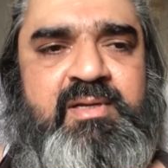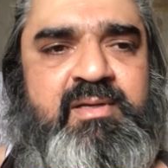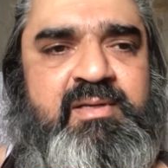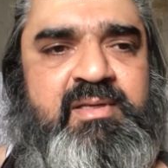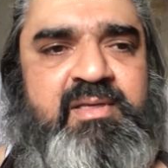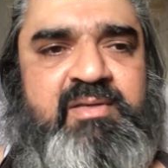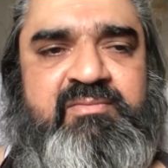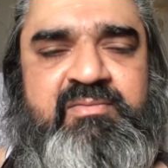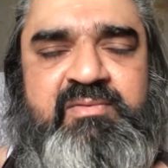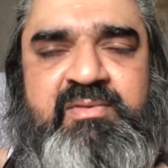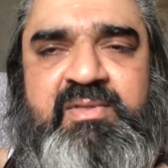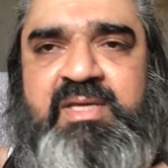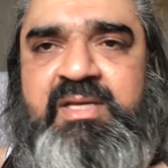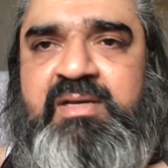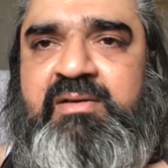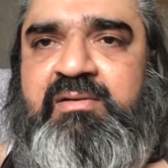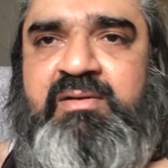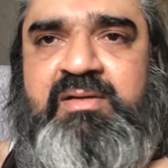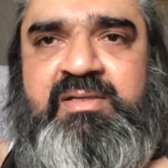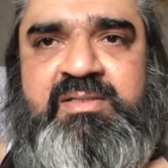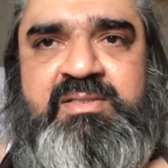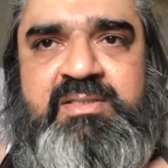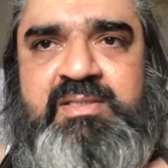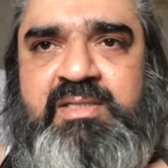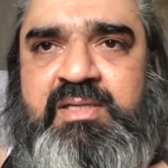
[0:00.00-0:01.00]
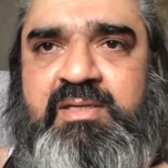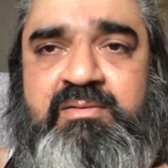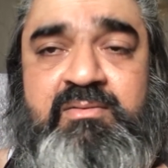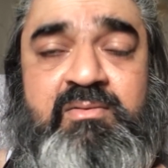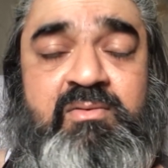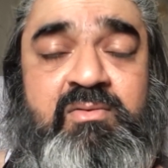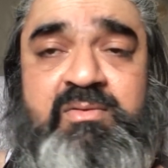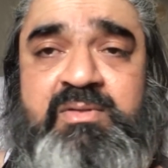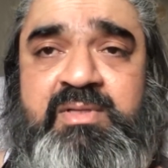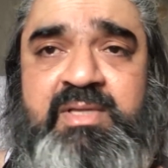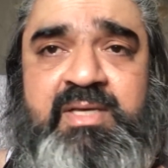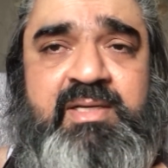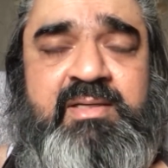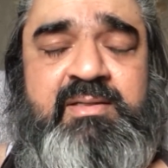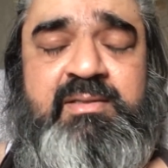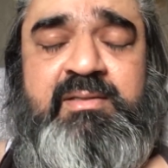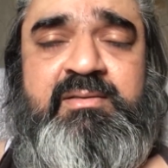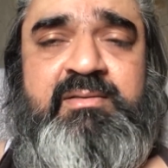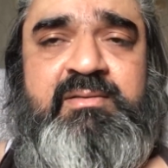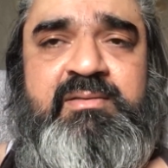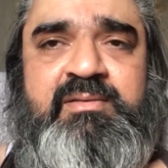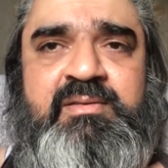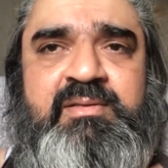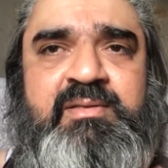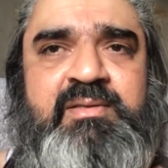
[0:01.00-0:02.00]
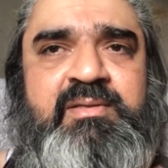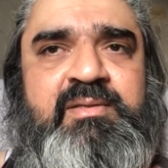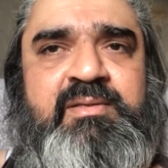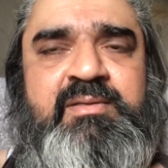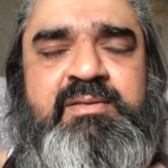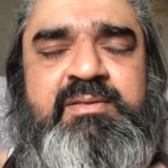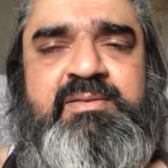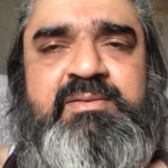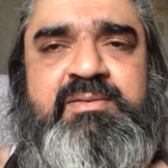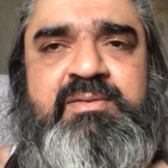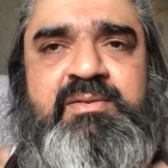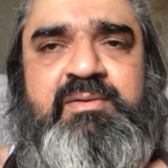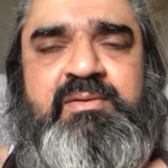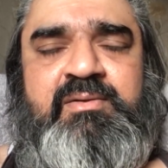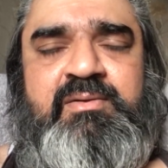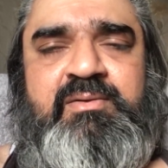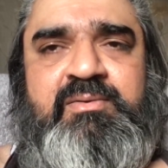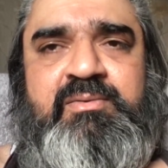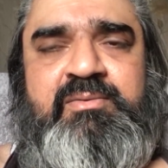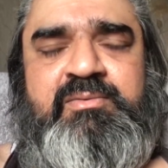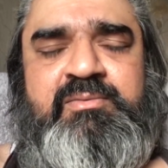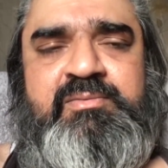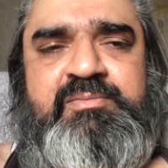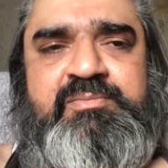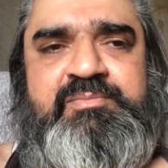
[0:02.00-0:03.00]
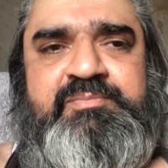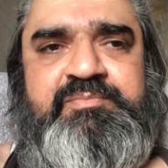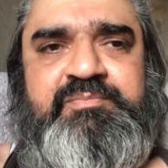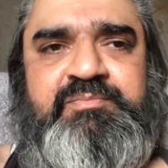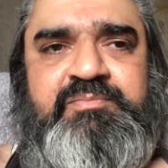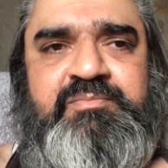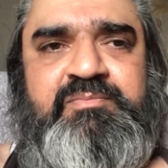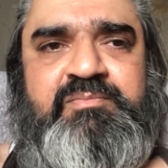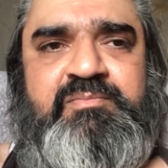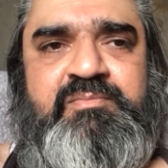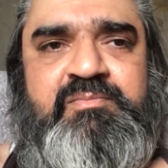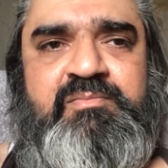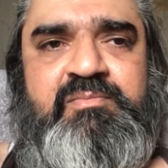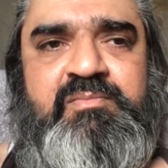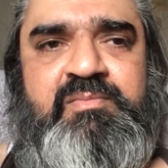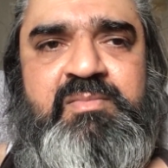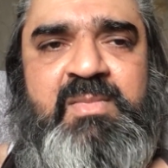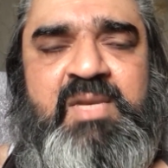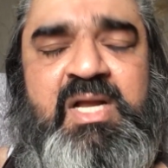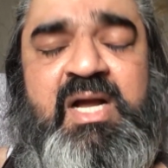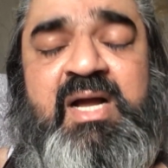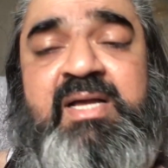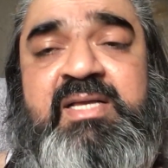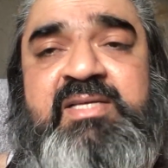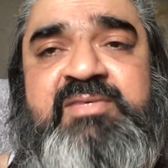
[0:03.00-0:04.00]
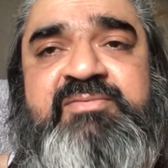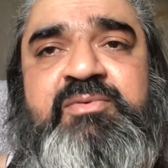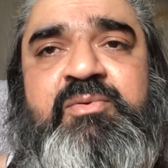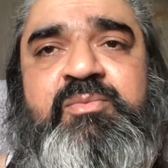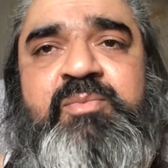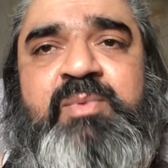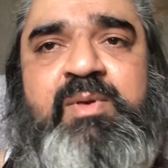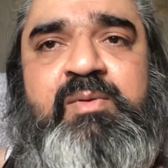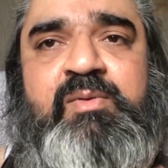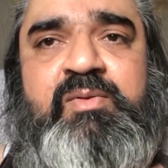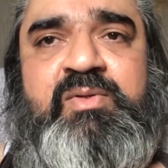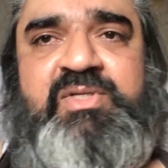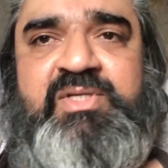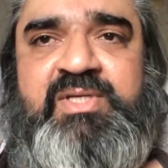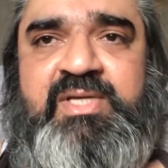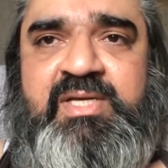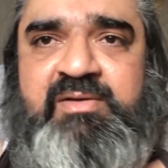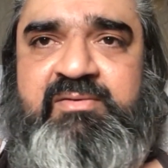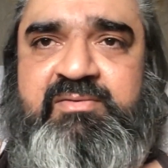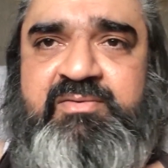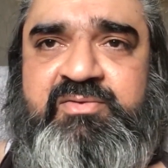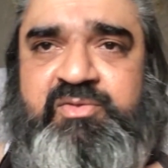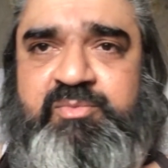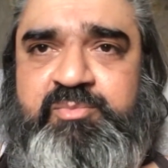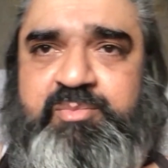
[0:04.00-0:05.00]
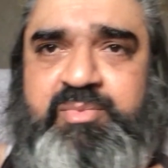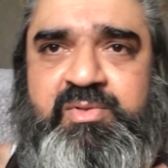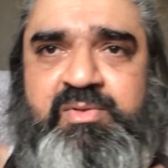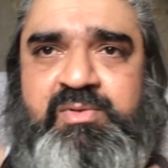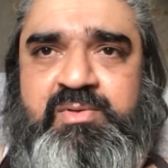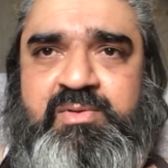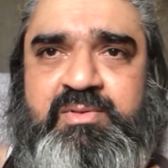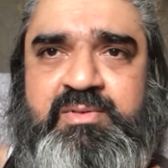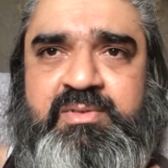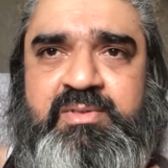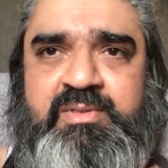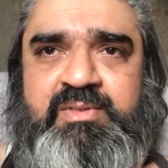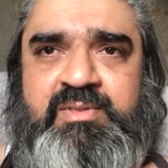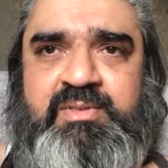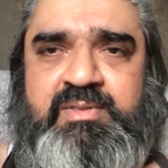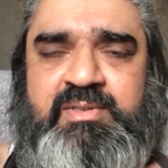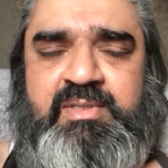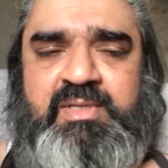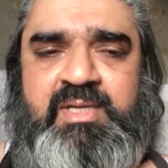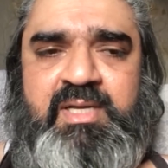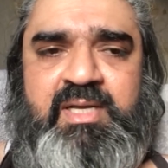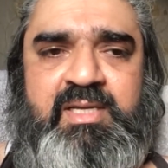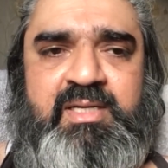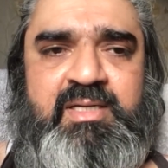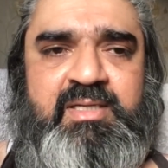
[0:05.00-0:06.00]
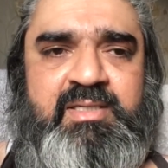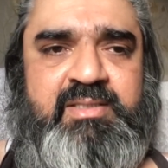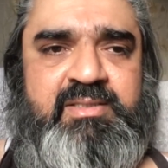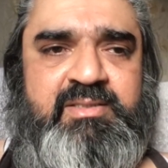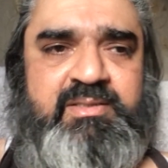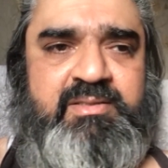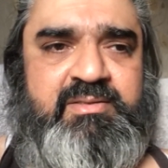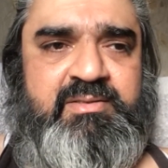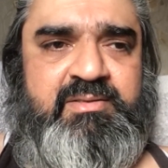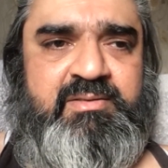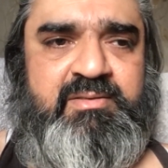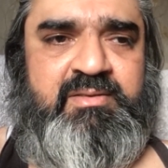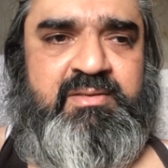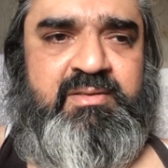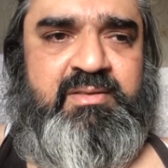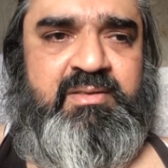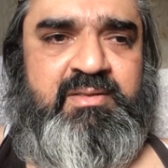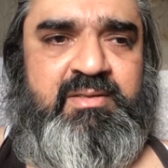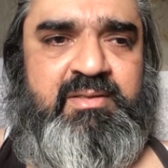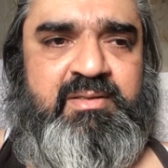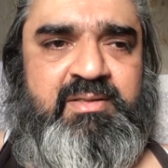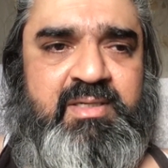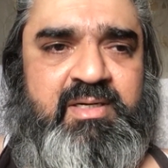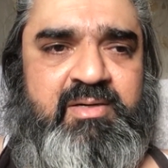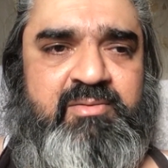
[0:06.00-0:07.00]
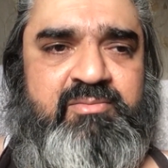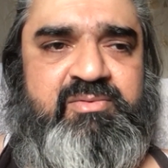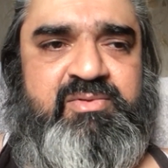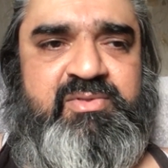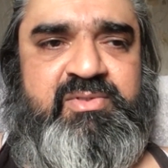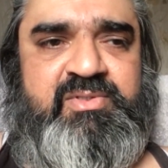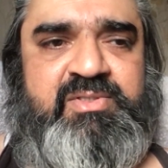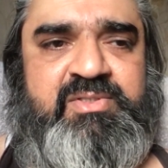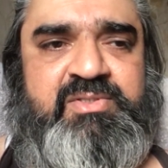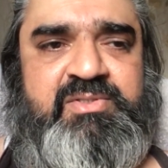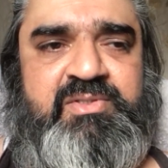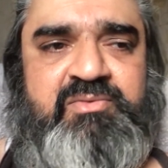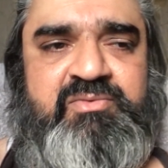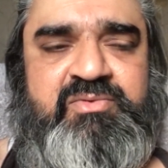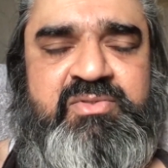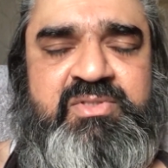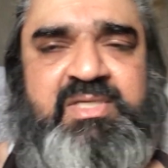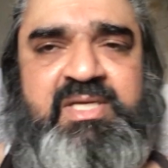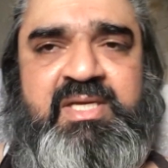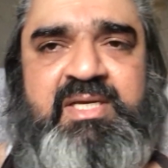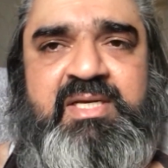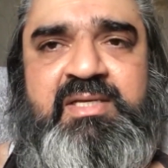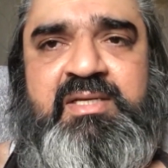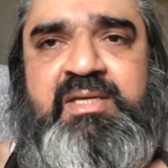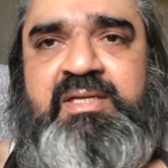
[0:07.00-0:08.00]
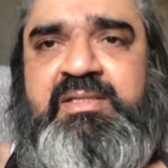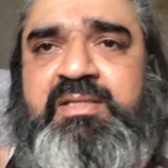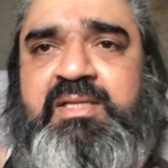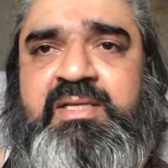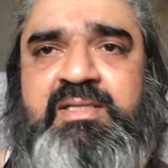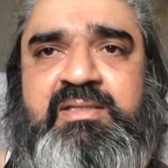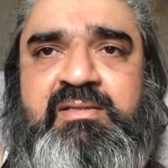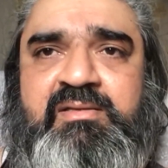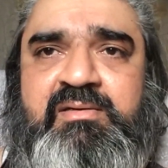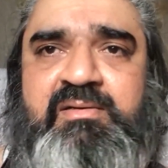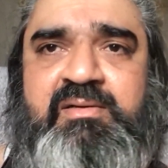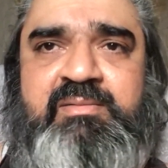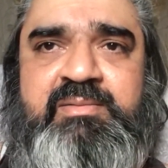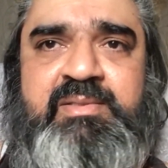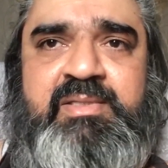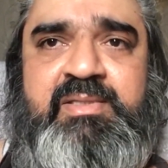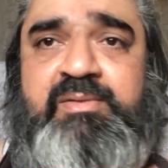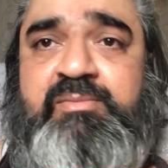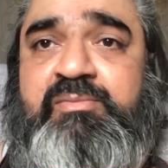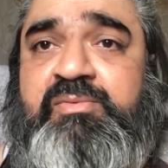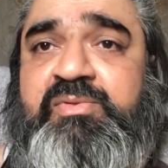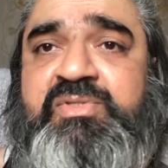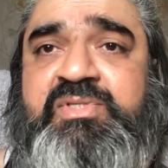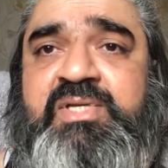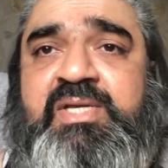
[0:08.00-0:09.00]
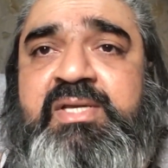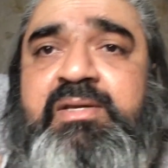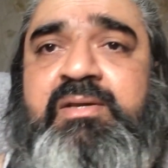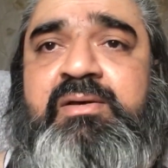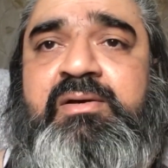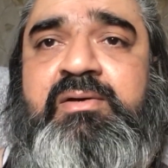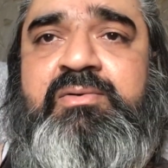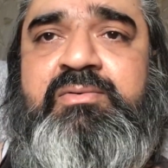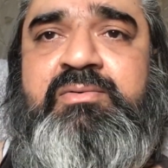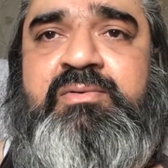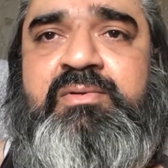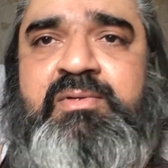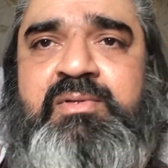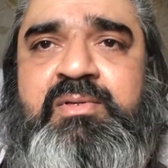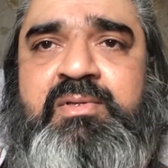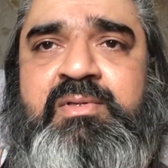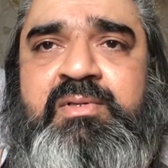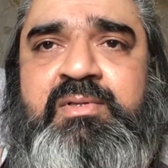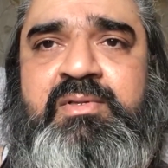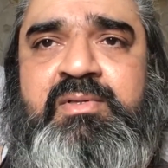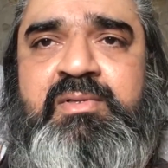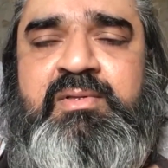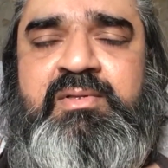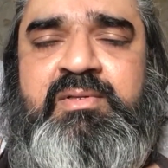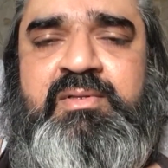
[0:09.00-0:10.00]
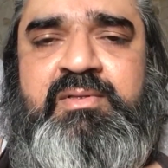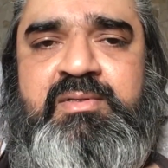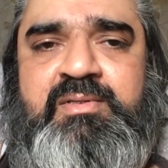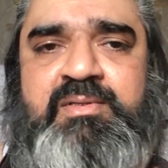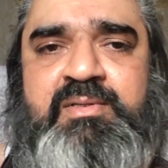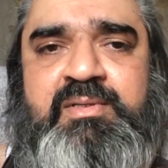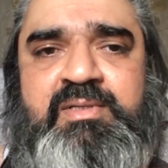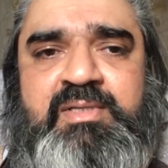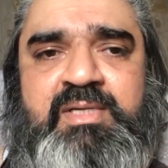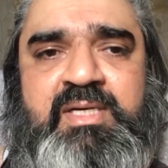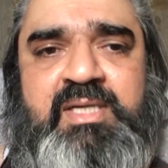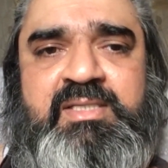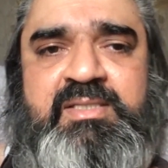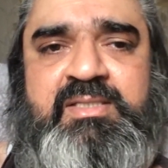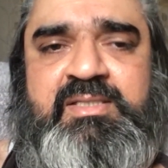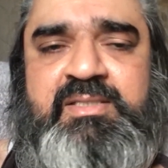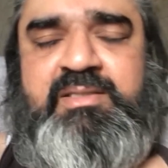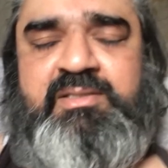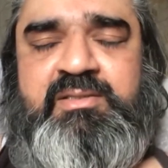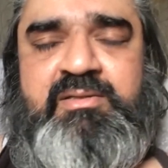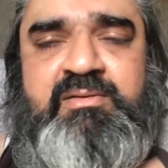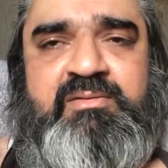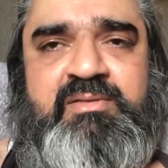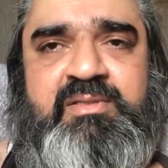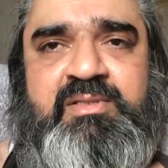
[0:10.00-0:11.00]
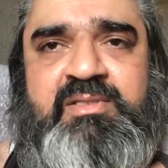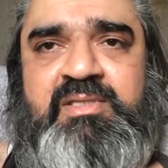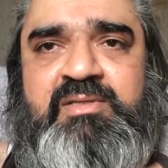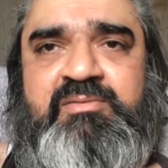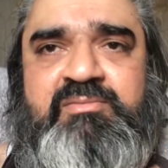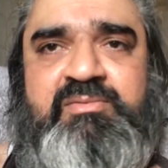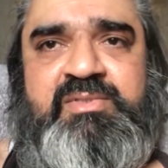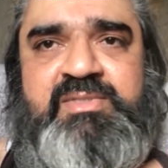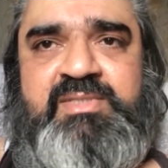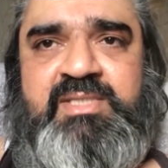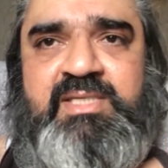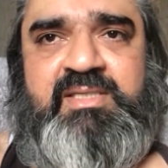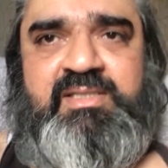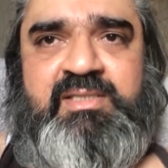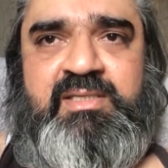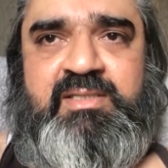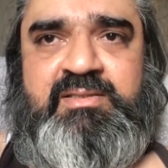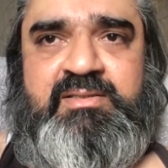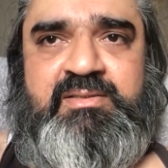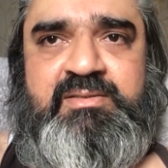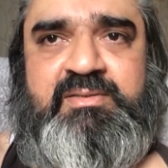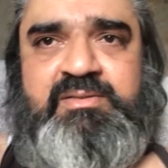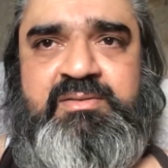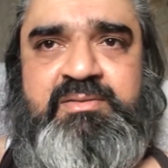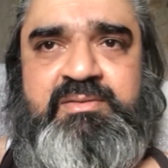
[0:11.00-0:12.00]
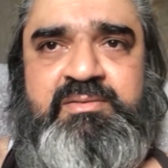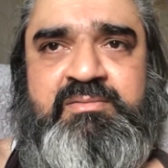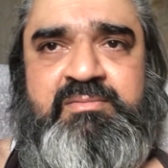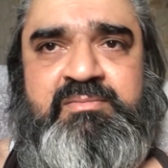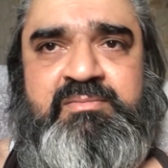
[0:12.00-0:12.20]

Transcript: Even that hurts now all day. So I asked for wheelchair support, and I was so scared at that time that they would say no. I didn't know that they would say yes.